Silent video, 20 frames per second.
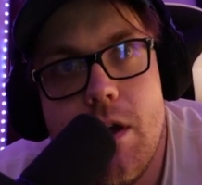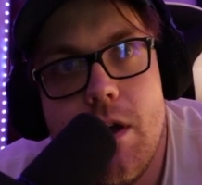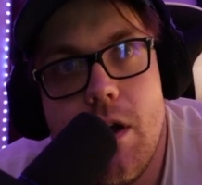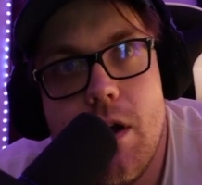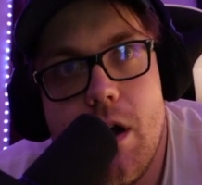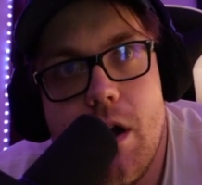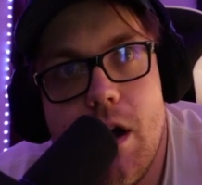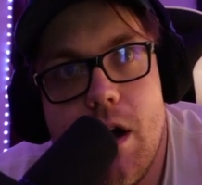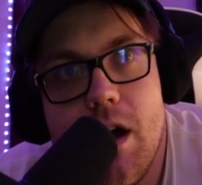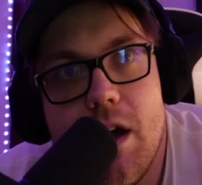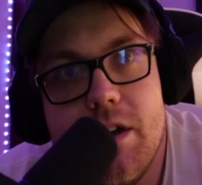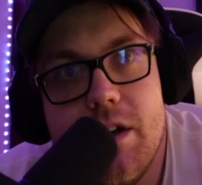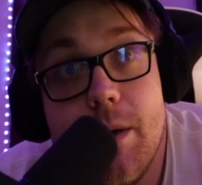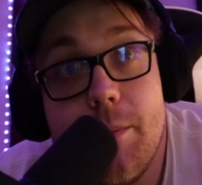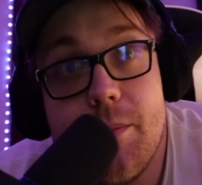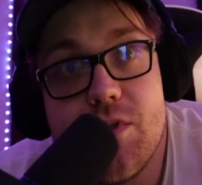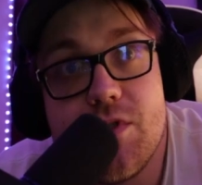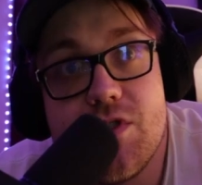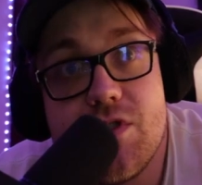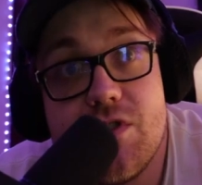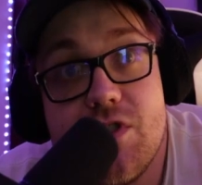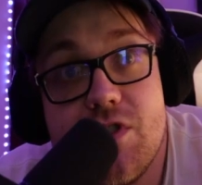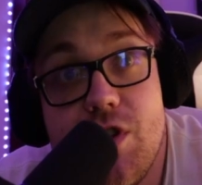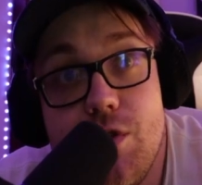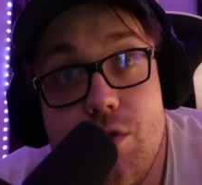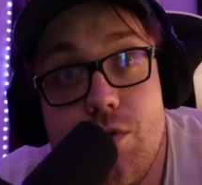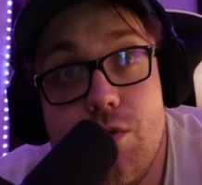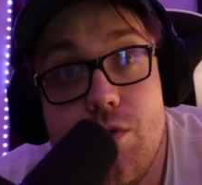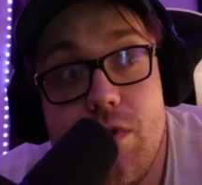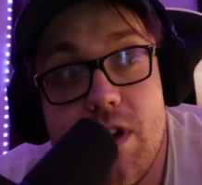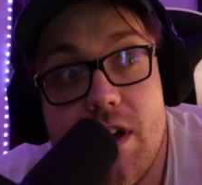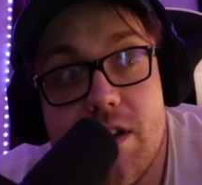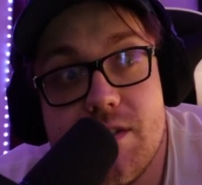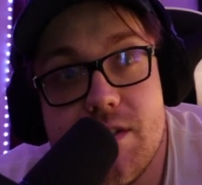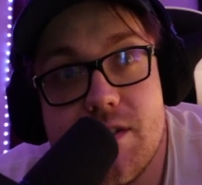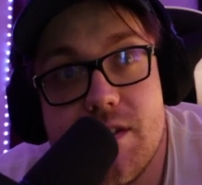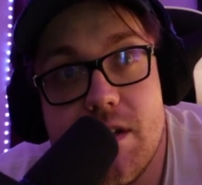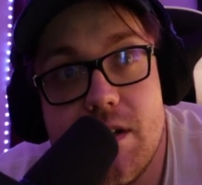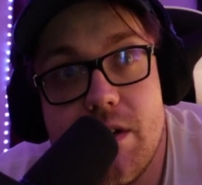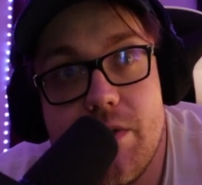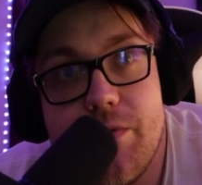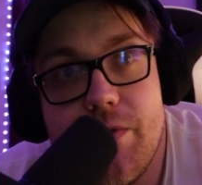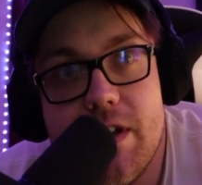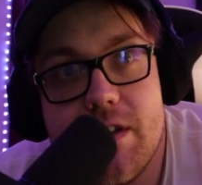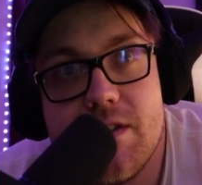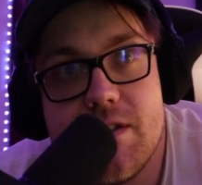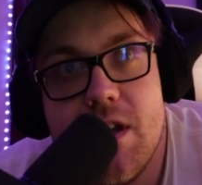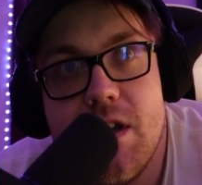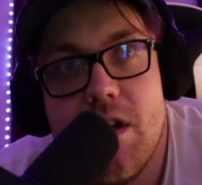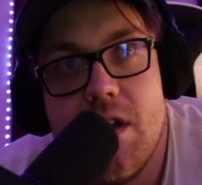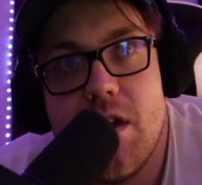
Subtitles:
Number 2, it has a second effect.